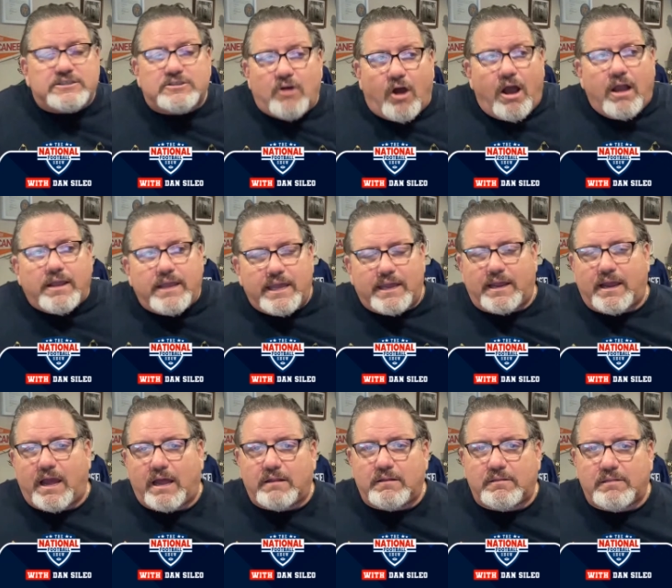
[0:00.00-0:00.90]
talking
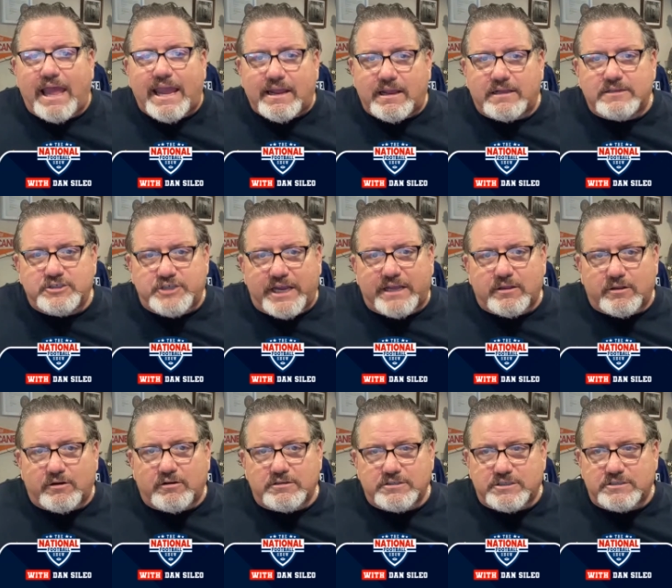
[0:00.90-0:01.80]
like Jalen
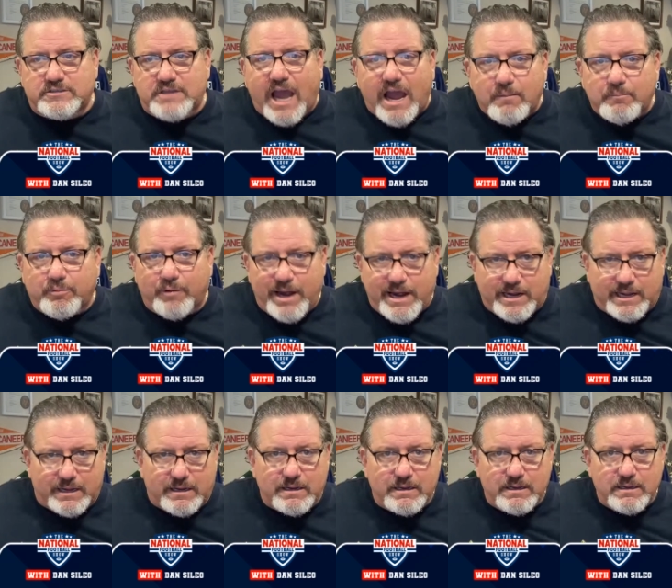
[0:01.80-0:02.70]
Hurts and Tom
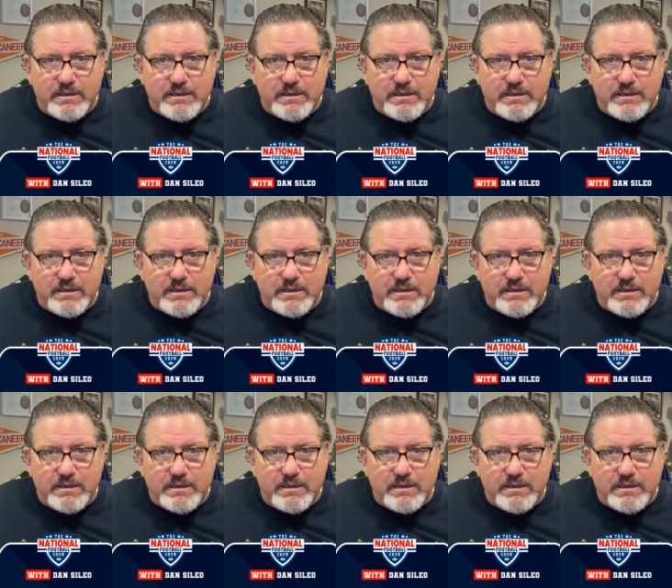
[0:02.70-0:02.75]
Brady